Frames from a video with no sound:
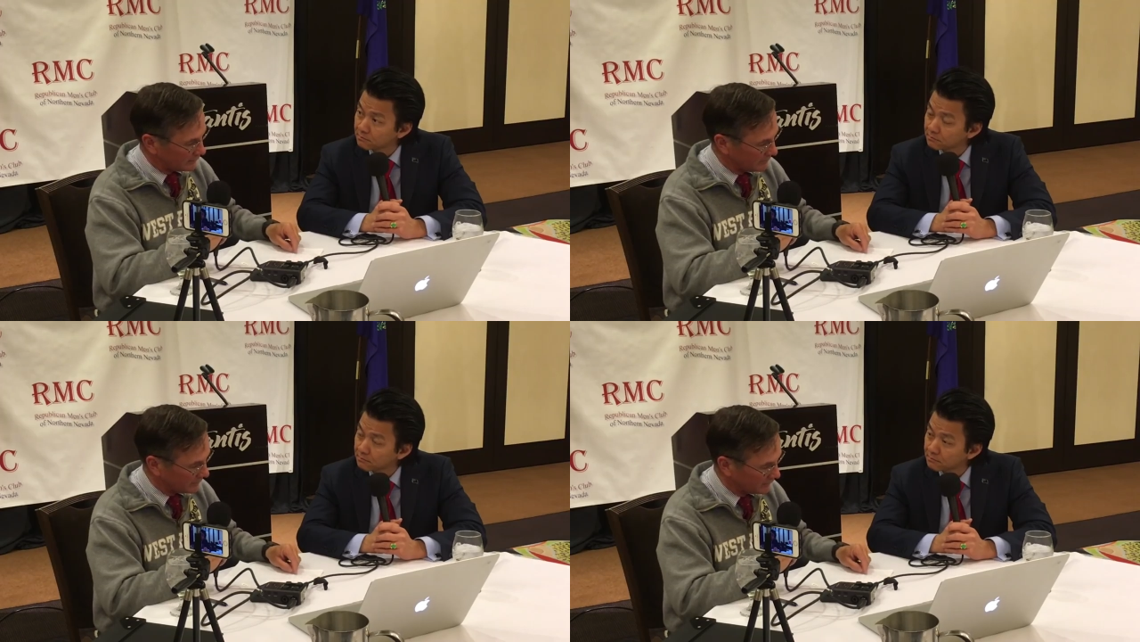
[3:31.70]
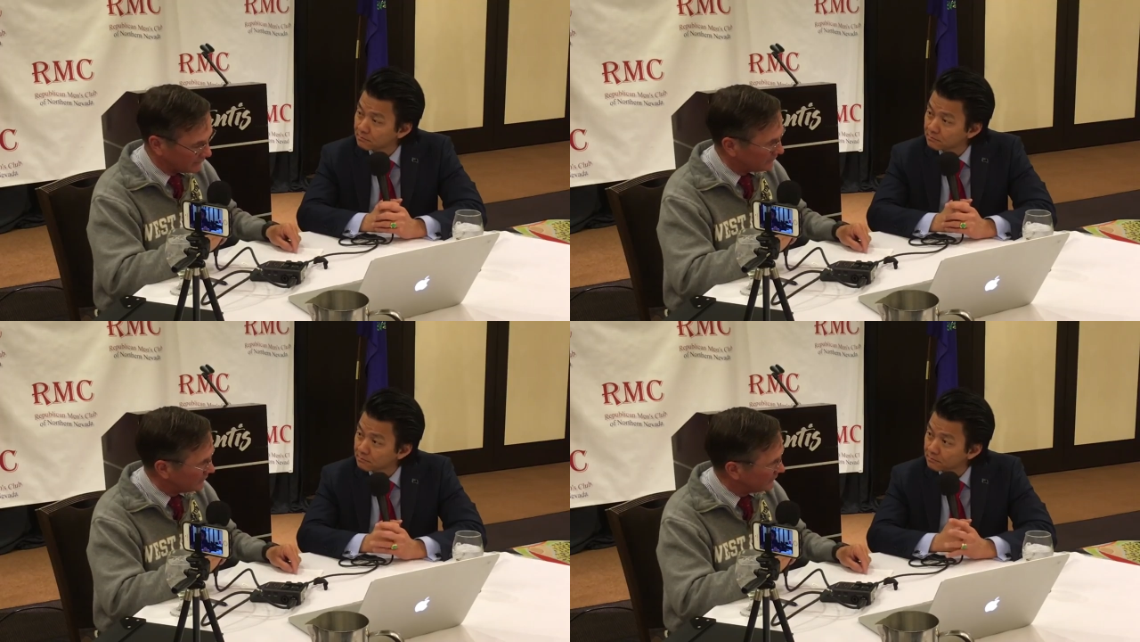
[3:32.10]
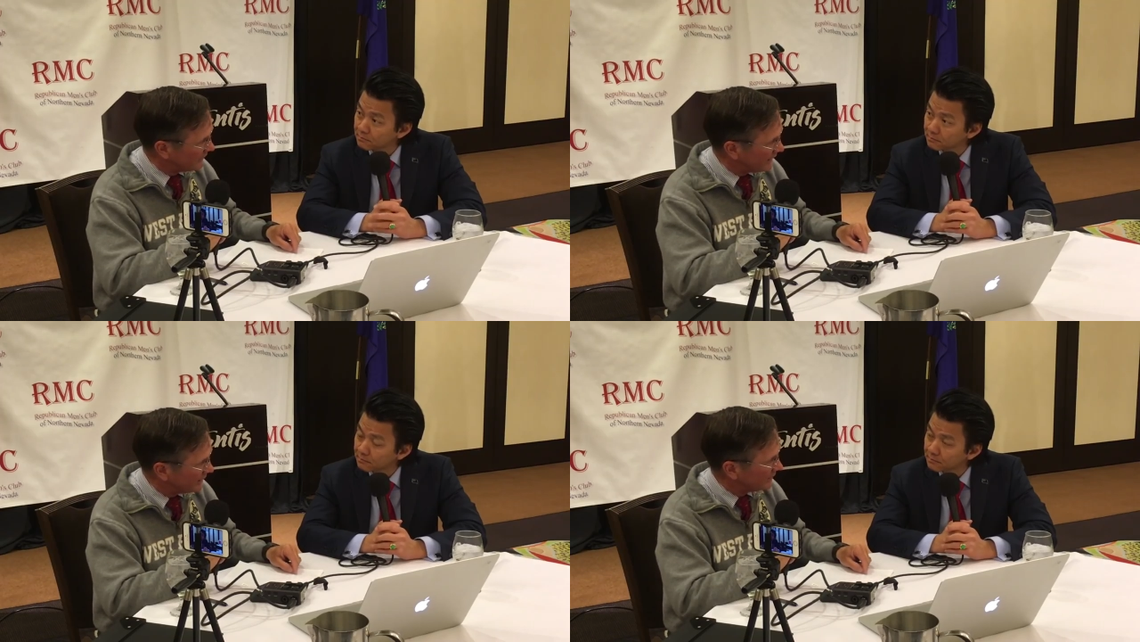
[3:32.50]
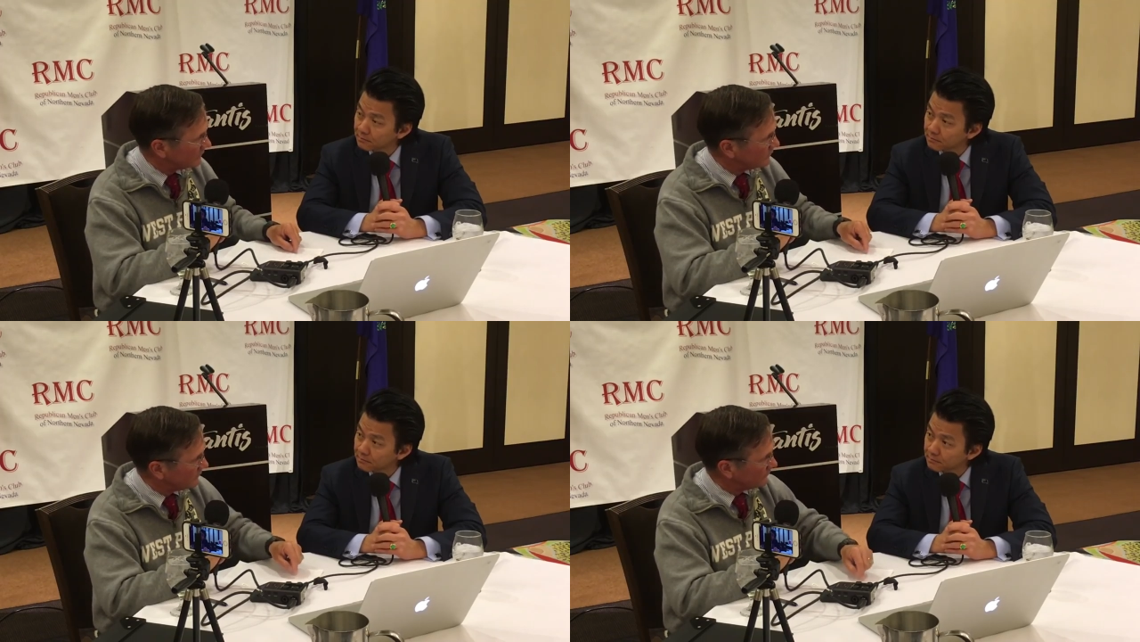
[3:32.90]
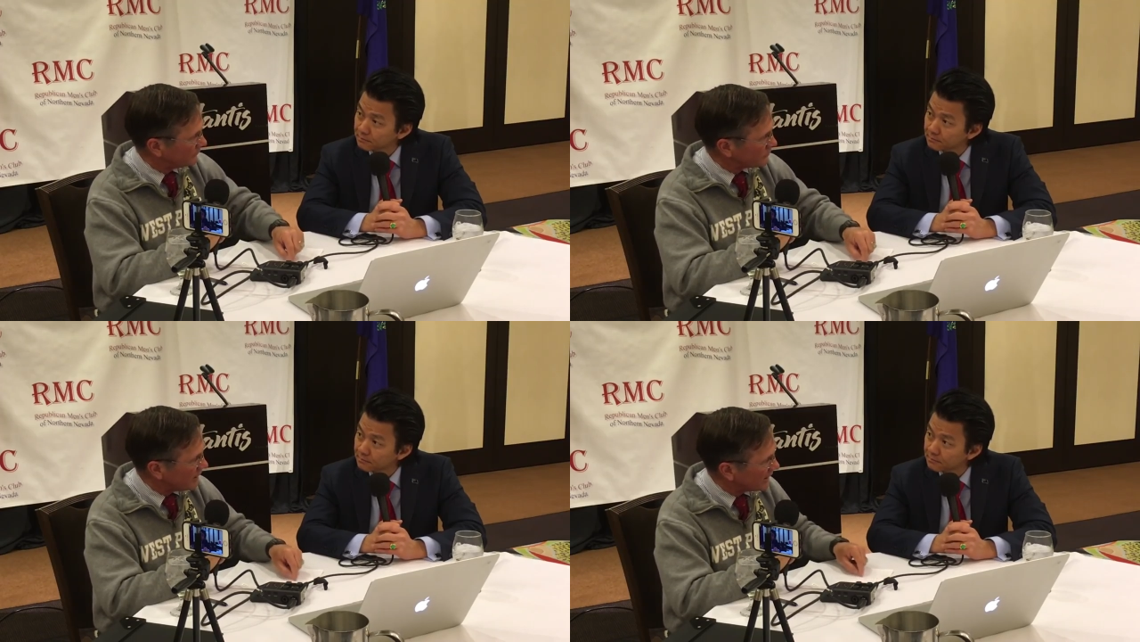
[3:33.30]
Speaker 1: coming to Nevada, what was
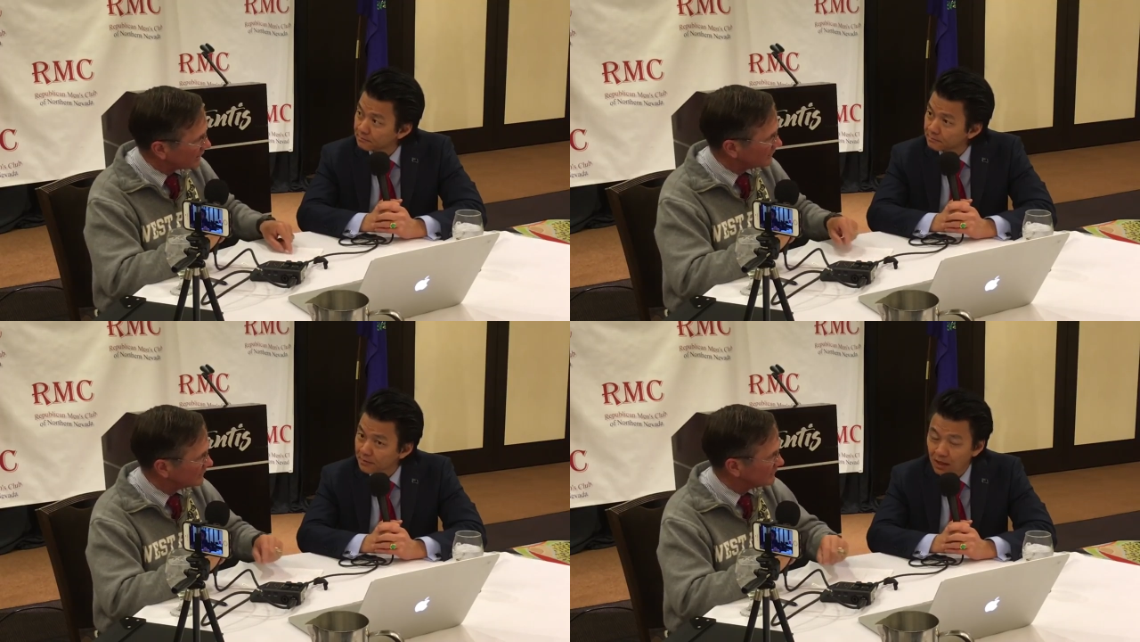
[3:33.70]
your track?